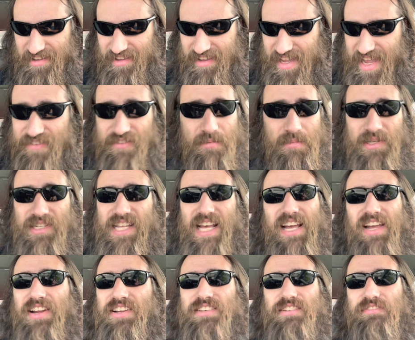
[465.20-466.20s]
Even
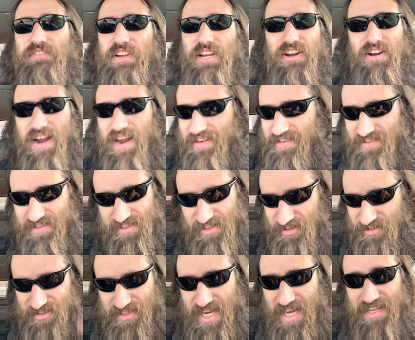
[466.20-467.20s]
Battalions of Fear, it still
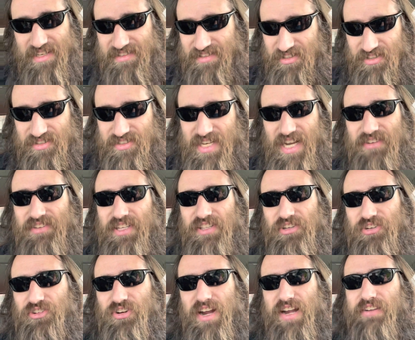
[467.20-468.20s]
sounds like
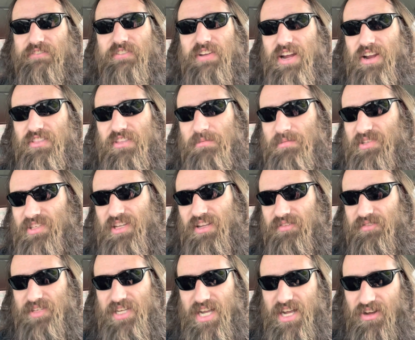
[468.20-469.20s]
they're trying to figure
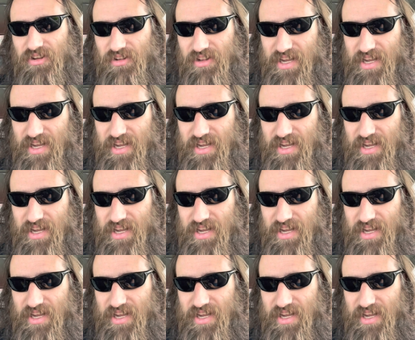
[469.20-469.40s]
themselves out.